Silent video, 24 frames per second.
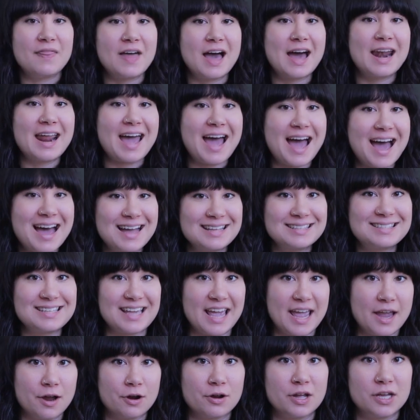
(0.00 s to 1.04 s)
And that adds
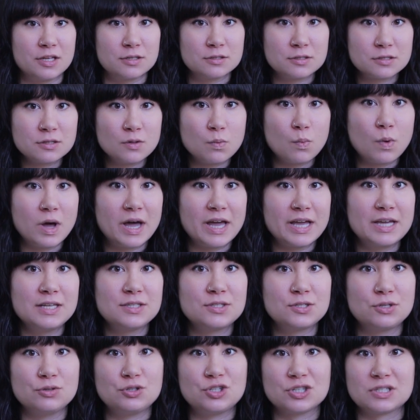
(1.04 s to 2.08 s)
air into the wine
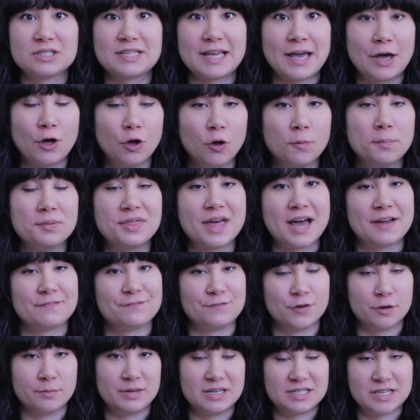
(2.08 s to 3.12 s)
to just help
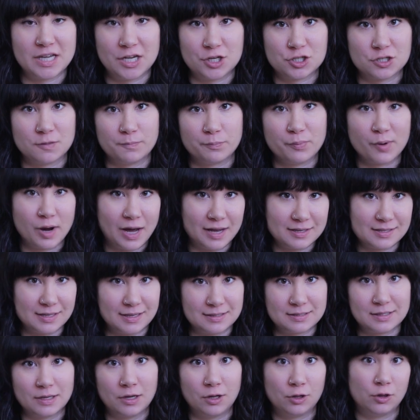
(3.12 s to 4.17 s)
that fermentation
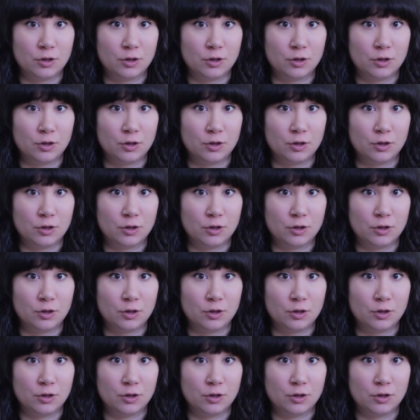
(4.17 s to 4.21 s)
process